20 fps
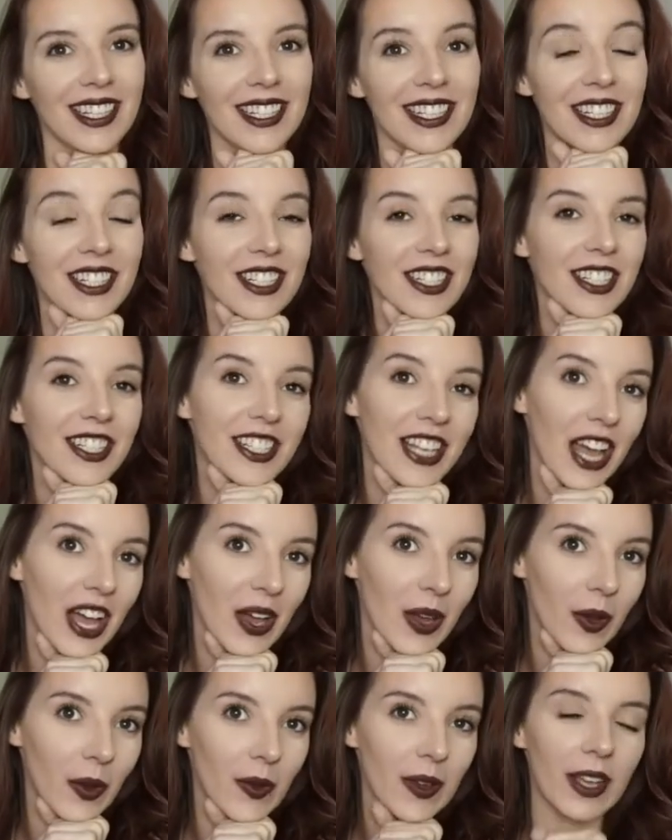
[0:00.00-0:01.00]

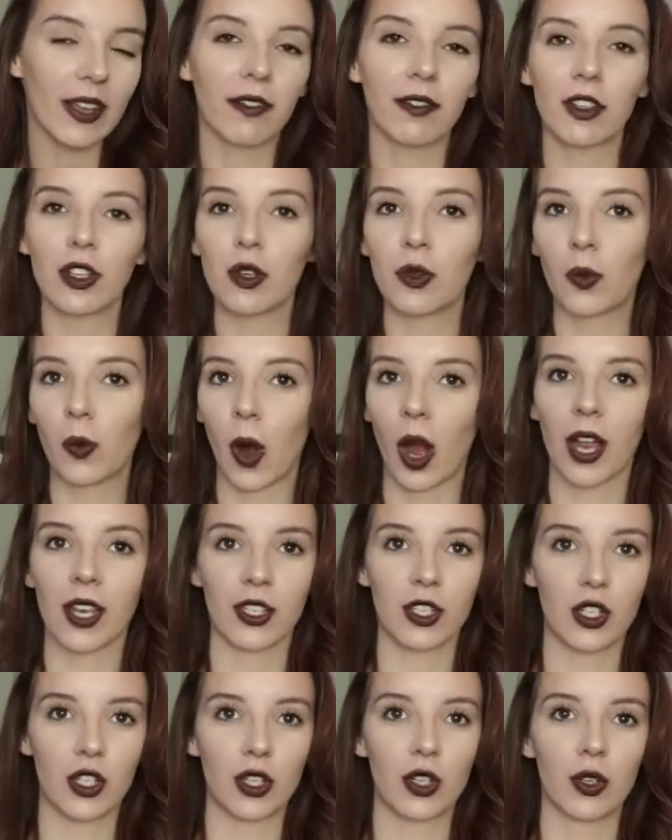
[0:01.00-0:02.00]
So if you
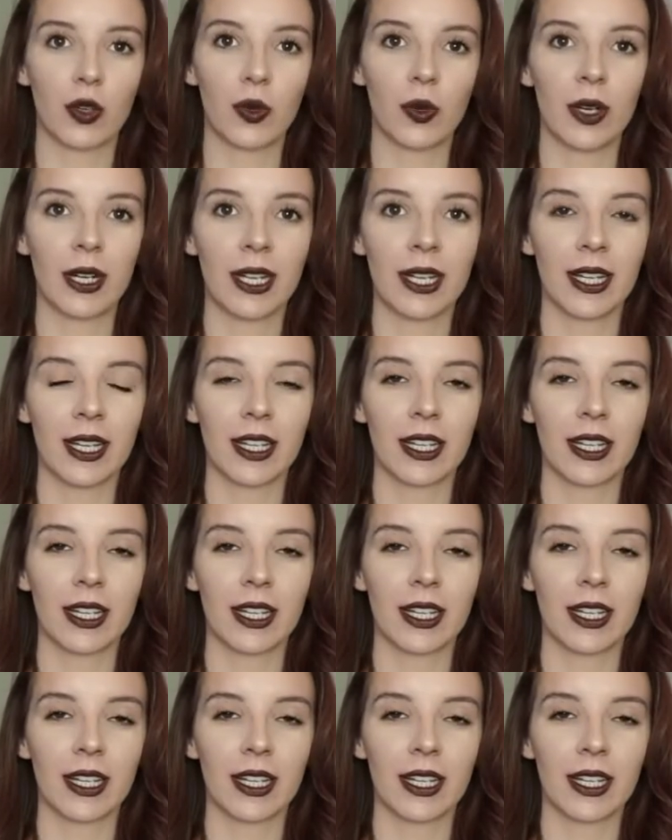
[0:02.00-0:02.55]
want to